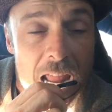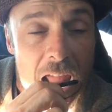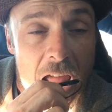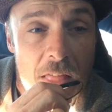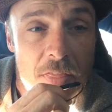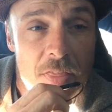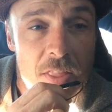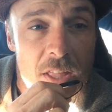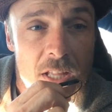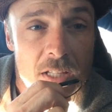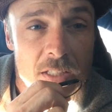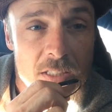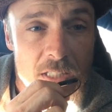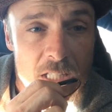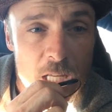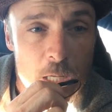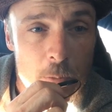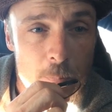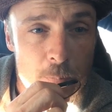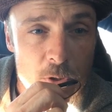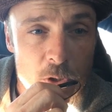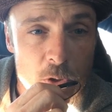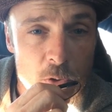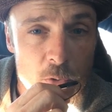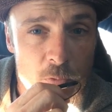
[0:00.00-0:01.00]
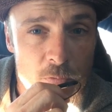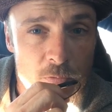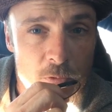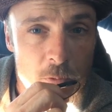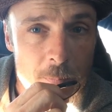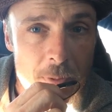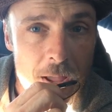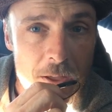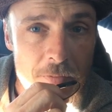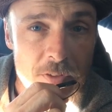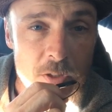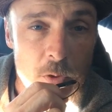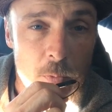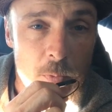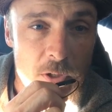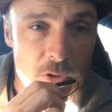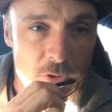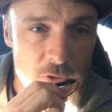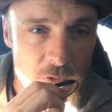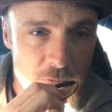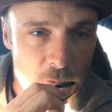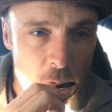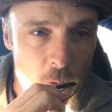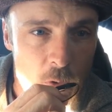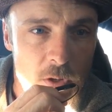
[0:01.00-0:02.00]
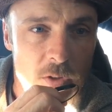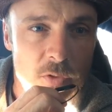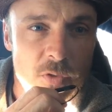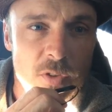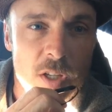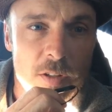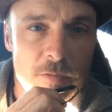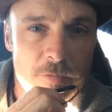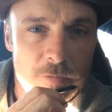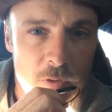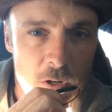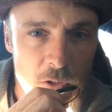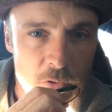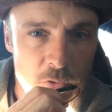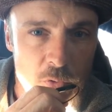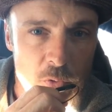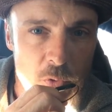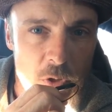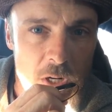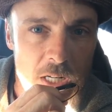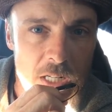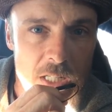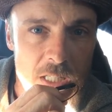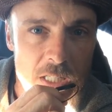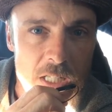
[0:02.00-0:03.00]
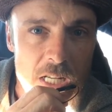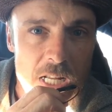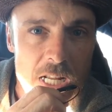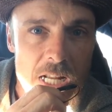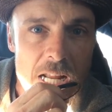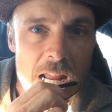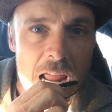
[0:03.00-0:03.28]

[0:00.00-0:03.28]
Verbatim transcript: and then keep you from having to raise your voice, get frustrated,